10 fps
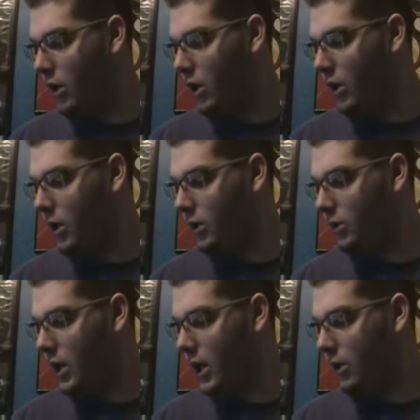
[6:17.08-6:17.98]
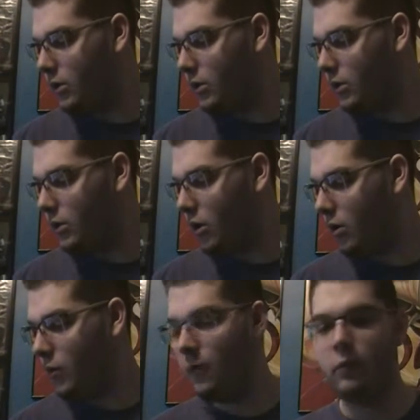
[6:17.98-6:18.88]
And yeah,
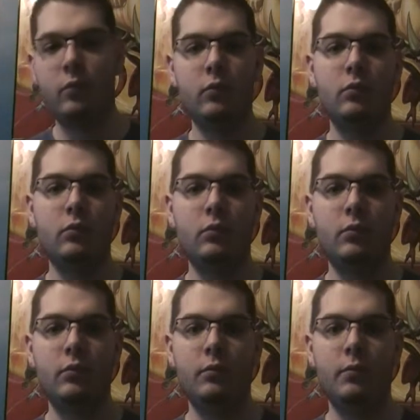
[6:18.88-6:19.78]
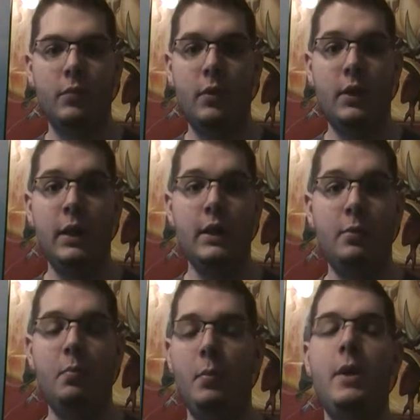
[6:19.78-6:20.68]
so
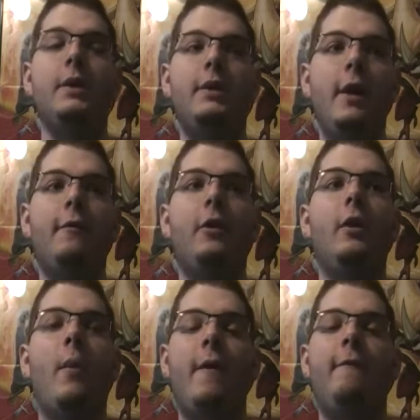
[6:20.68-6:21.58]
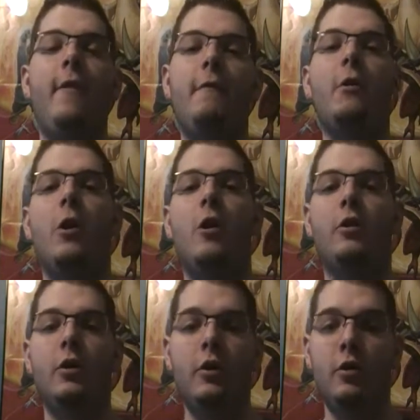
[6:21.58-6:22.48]
he's definitely my favorite
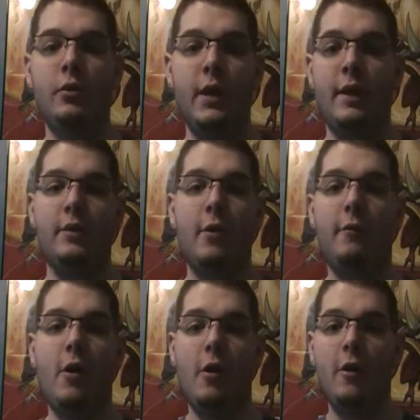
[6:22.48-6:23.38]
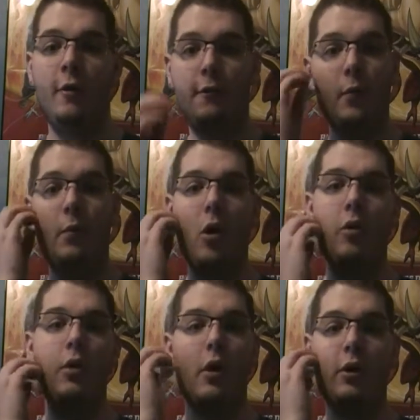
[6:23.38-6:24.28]
card in the new set so far, from
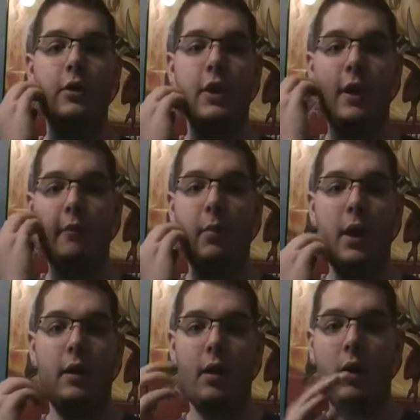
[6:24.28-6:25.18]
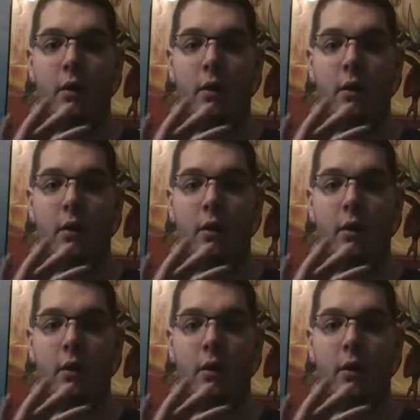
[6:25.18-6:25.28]
all the cards that have been